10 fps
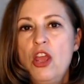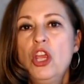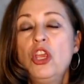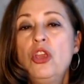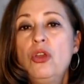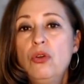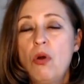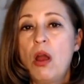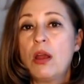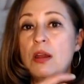you
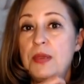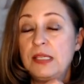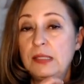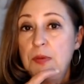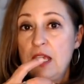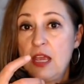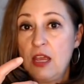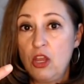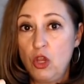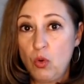are going to be
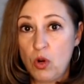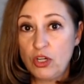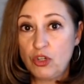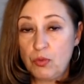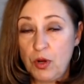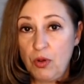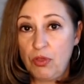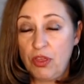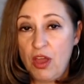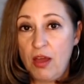speaking your
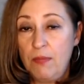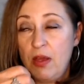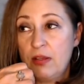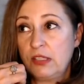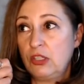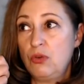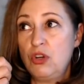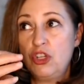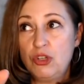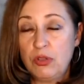truth um, as soon
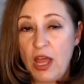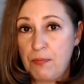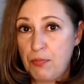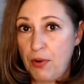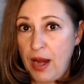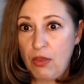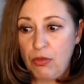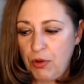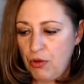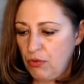as you like break
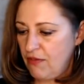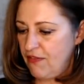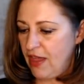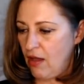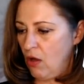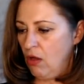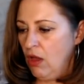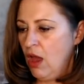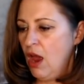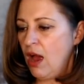through the veil.
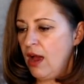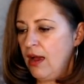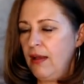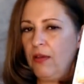Uh,